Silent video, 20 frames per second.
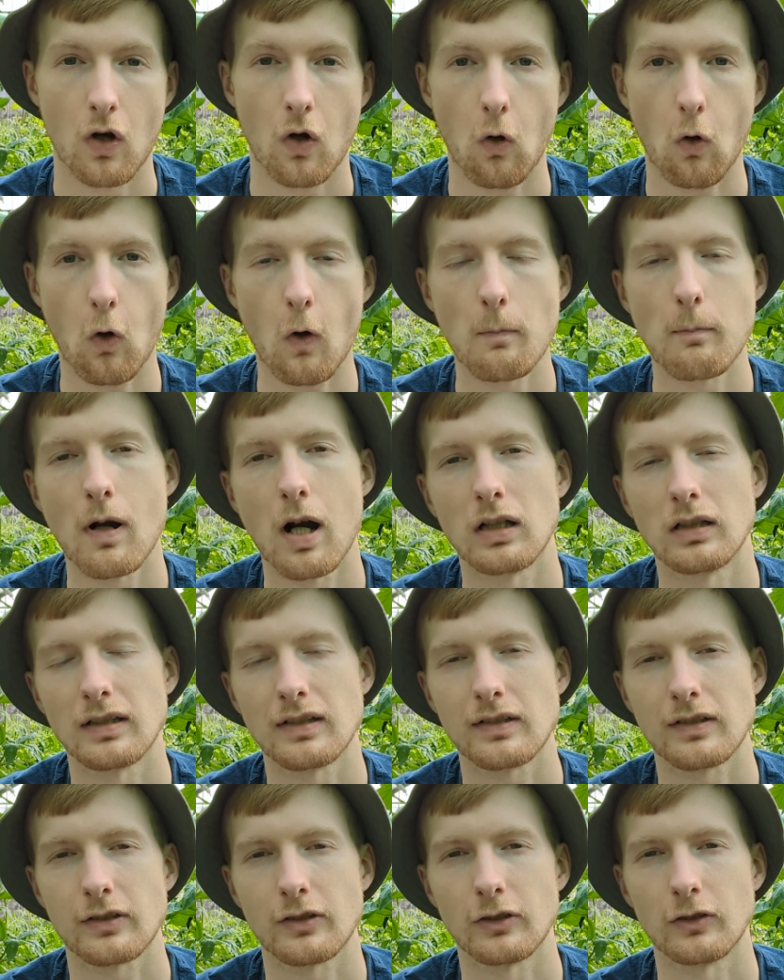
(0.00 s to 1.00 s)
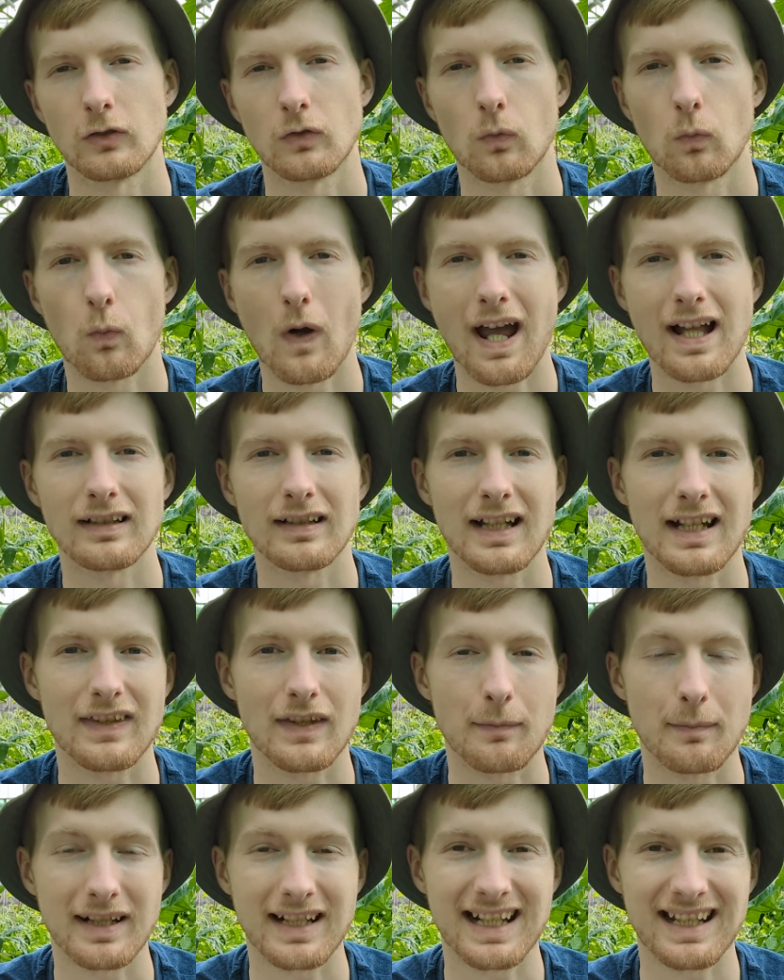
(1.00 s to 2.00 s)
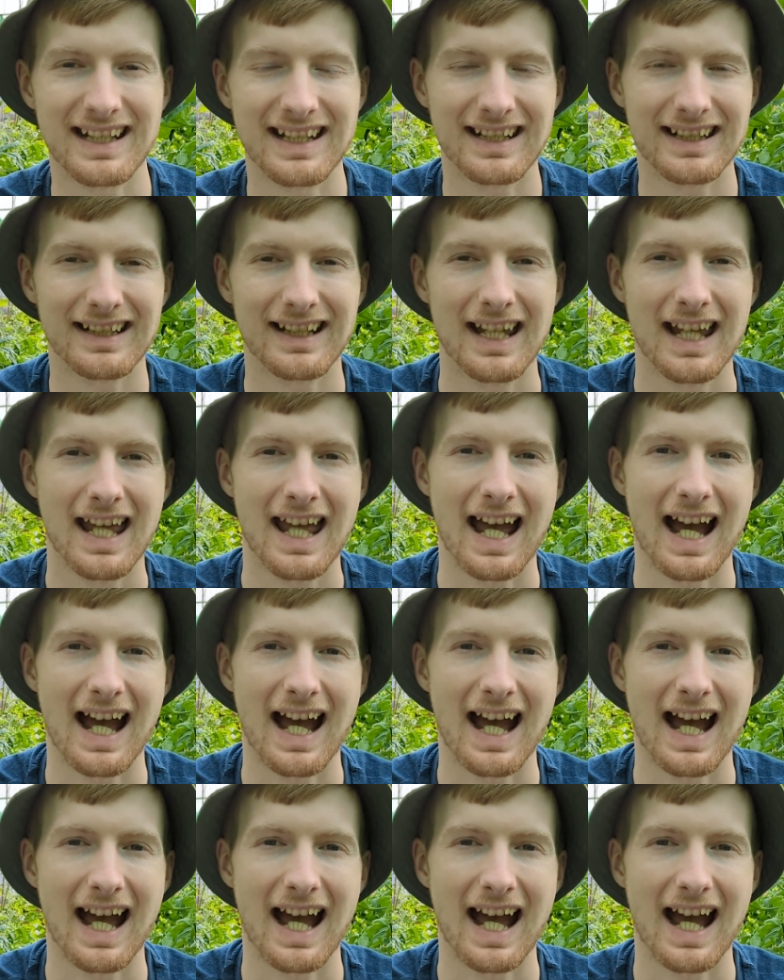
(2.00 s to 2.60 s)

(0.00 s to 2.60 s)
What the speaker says: or polytunnel well at the beginning